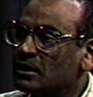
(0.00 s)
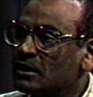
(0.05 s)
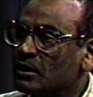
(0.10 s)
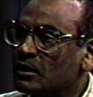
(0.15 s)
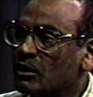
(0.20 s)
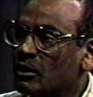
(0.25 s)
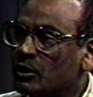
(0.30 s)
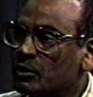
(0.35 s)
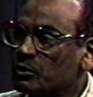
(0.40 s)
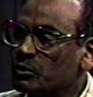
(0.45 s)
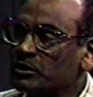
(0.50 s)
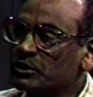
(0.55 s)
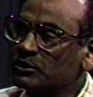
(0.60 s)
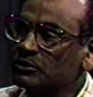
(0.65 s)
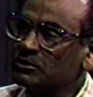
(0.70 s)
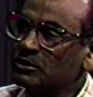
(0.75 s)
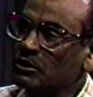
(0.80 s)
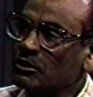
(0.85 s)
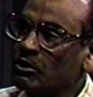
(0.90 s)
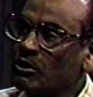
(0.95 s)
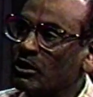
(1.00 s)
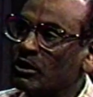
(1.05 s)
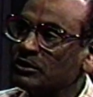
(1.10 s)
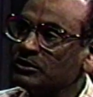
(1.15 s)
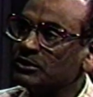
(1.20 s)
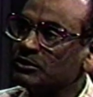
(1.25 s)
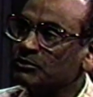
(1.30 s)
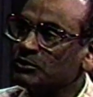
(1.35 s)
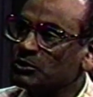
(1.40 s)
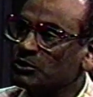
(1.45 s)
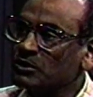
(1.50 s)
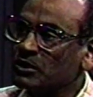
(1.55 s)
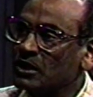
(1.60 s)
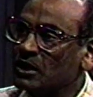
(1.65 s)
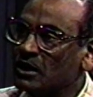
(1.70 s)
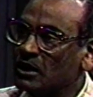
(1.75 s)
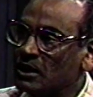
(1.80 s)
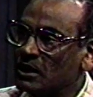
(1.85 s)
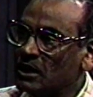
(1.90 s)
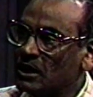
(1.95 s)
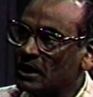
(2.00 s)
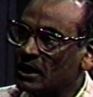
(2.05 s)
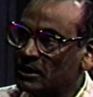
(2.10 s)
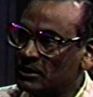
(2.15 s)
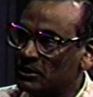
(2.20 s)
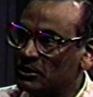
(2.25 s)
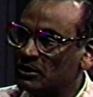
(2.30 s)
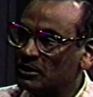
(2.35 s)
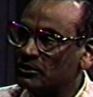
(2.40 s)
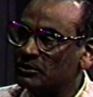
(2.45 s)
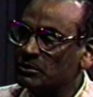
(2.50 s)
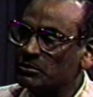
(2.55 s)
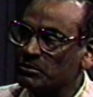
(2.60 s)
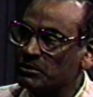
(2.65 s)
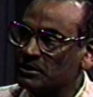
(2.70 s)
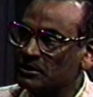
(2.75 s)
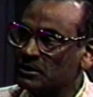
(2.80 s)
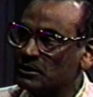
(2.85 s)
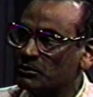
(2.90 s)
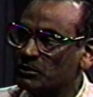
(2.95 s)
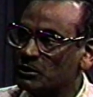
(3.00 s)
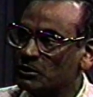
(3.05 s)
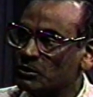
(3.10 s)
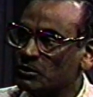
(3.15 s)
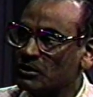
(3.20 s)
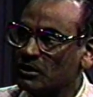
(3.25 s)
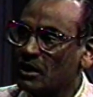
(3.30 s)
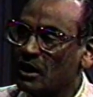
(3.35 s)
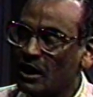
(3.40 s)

or what is the cause of dukkha. And he didn't simply say, well, look,